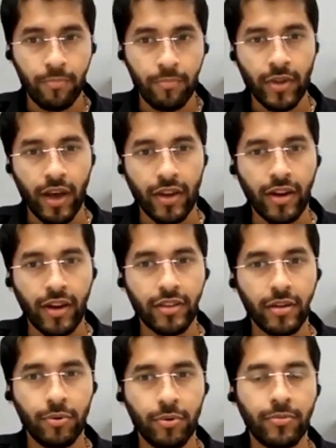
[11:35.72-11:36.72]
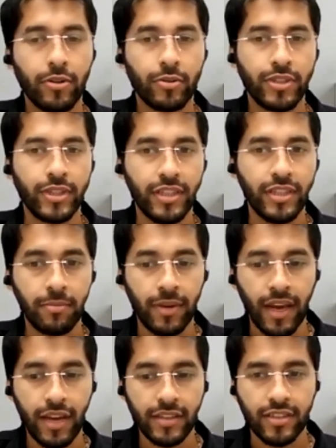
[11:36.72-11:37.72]
I rather prefer to see them
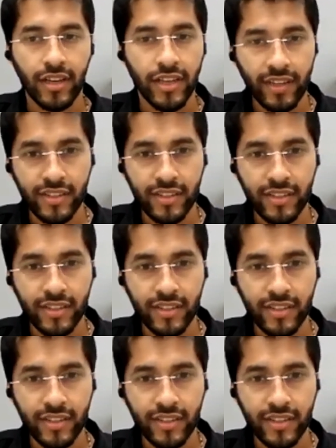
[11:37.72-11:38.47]
as colleagues.